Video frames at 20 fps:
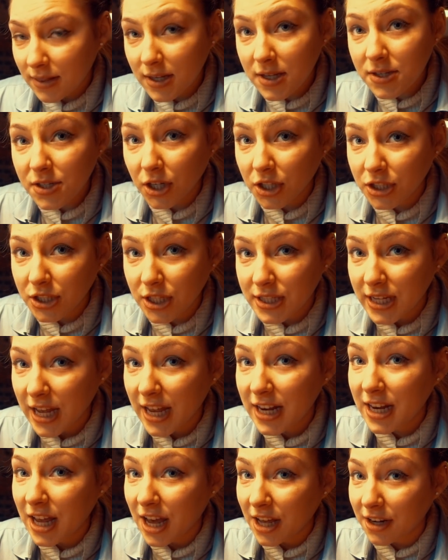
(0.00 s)
These are the
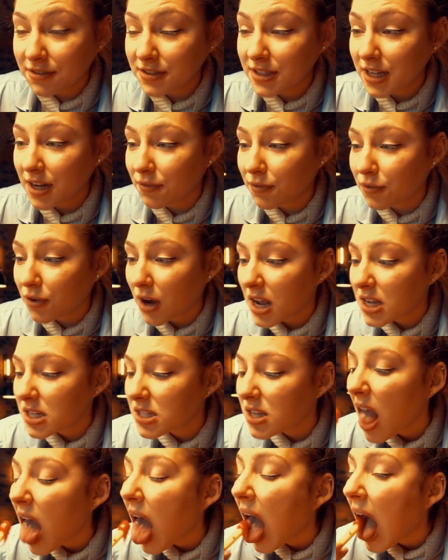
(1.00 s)
10 out of 10
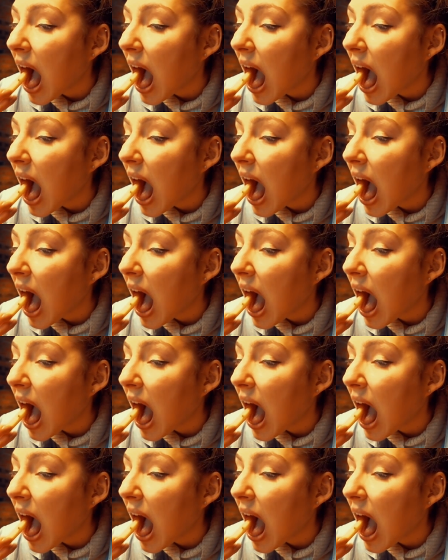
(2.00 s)
fries.